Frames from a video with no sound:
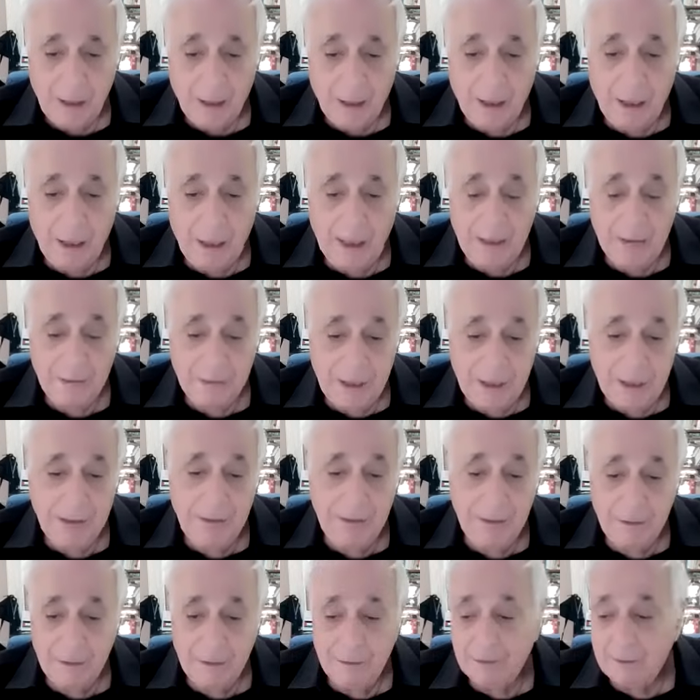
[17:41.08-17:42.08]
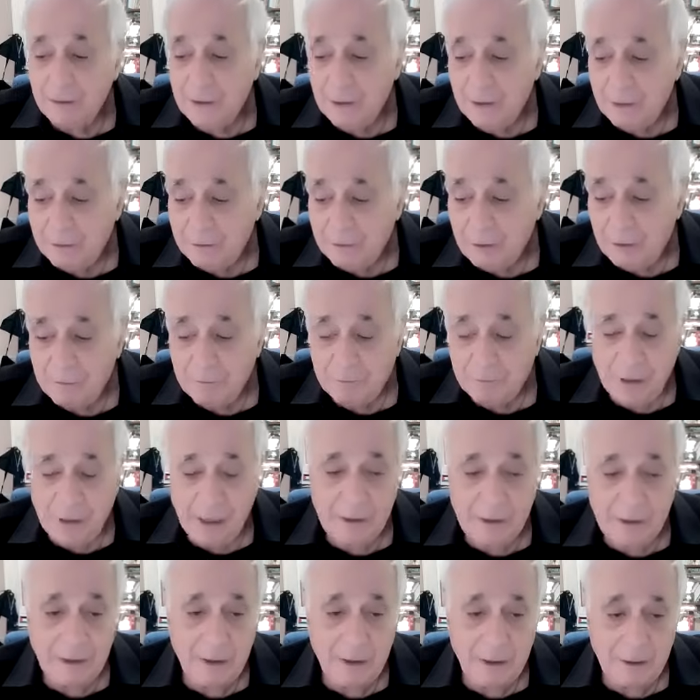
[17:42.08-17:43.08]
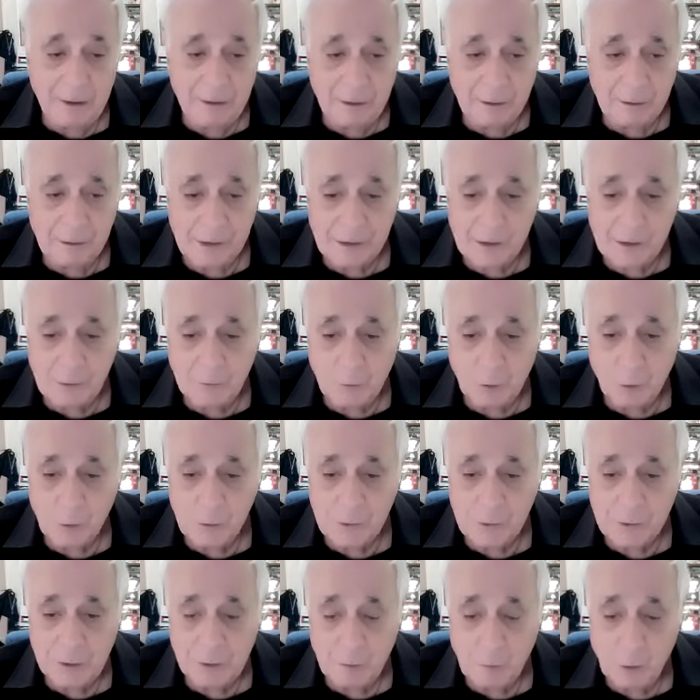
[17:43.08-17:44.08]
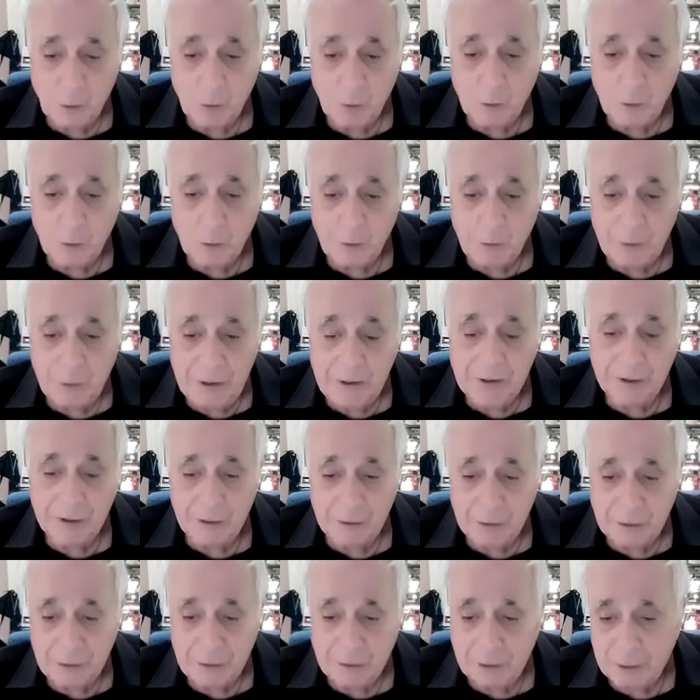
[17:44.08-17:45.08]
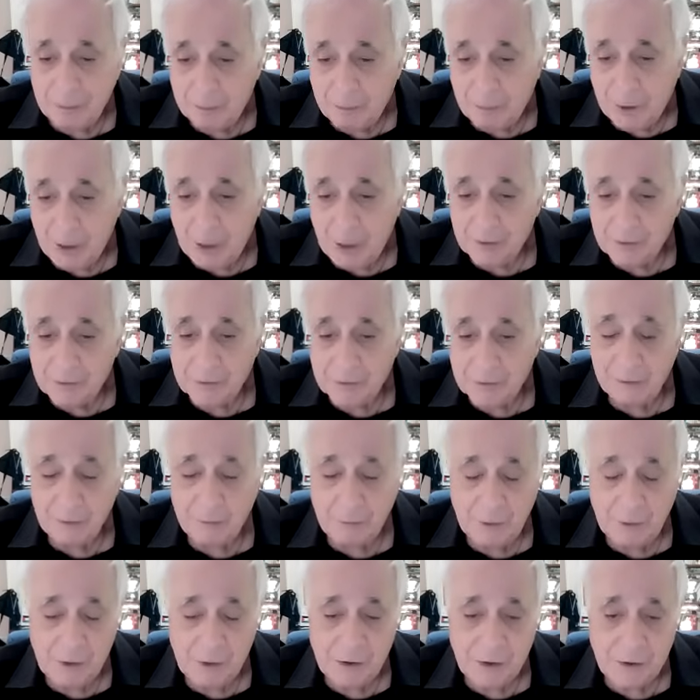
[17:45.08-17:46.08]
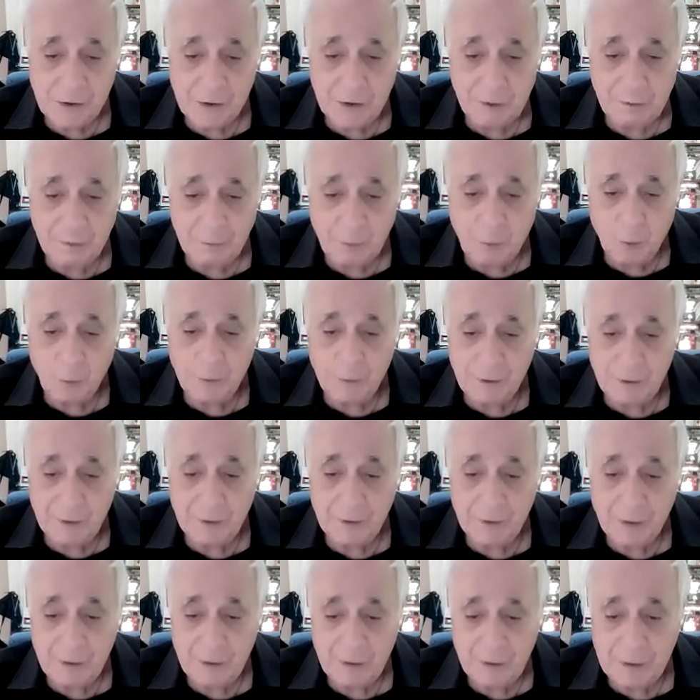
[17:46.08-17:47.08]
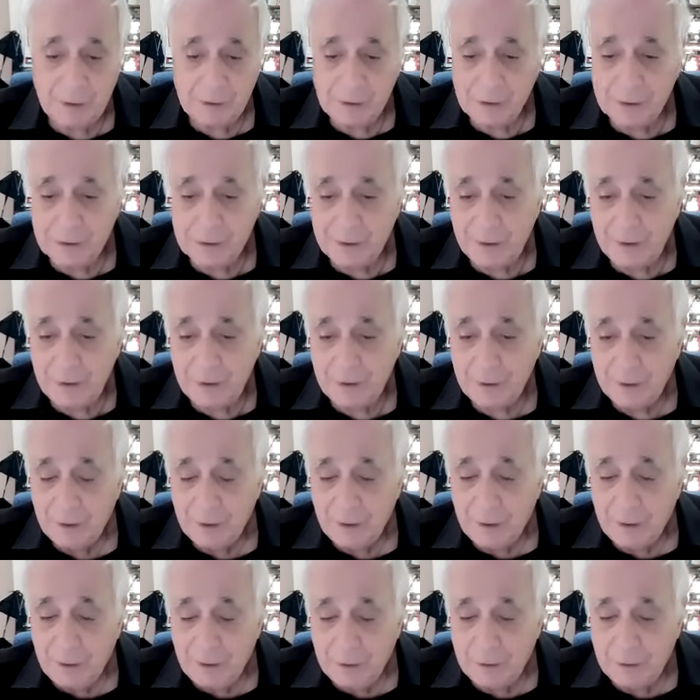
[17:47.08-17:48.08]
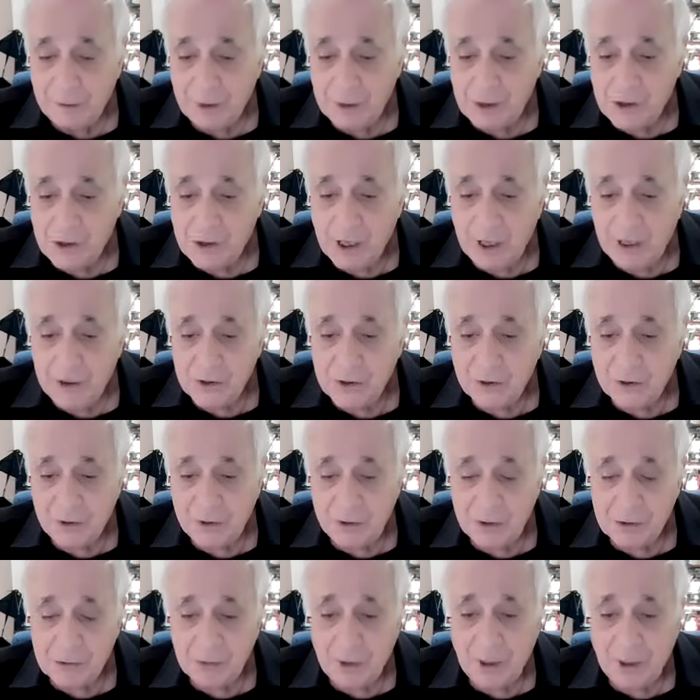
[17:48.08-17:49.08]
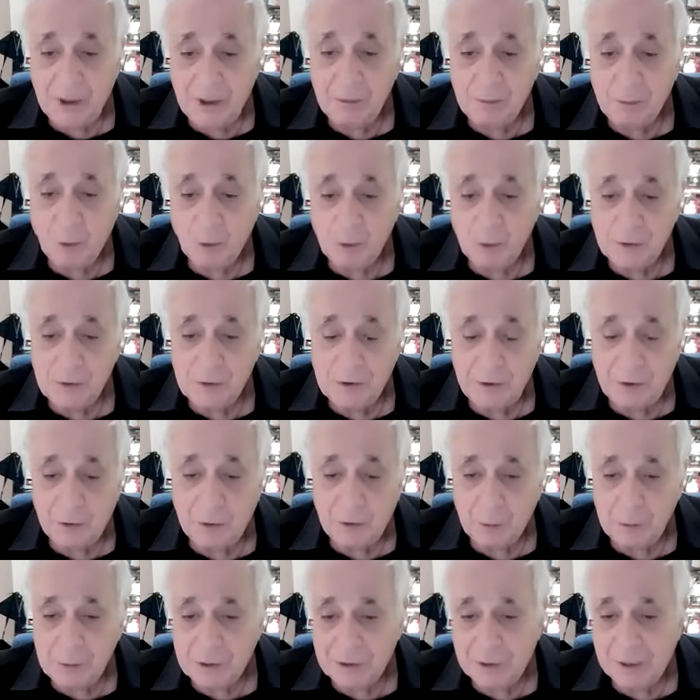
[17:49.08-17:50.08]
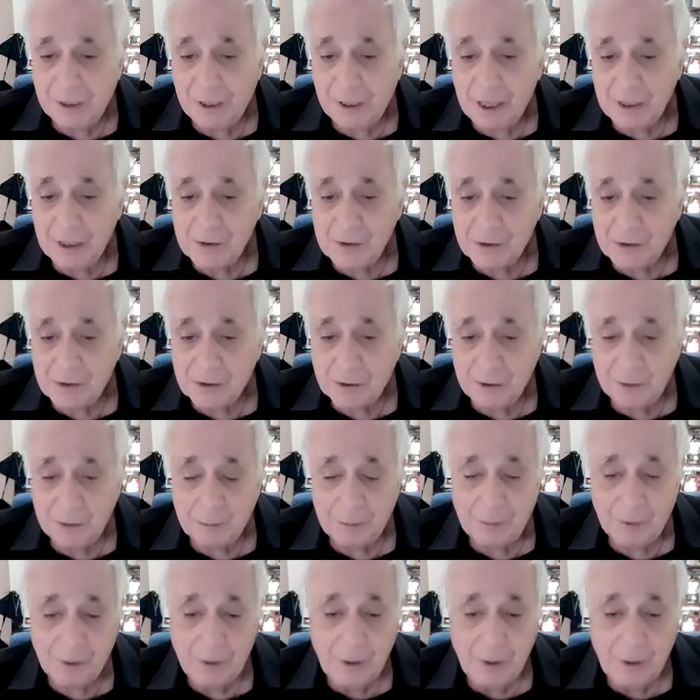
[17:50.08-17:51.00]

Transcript: And finally, there is, of course, the more recent past, which is important, and this is the change in the Israeli policy towards the Gaza Strip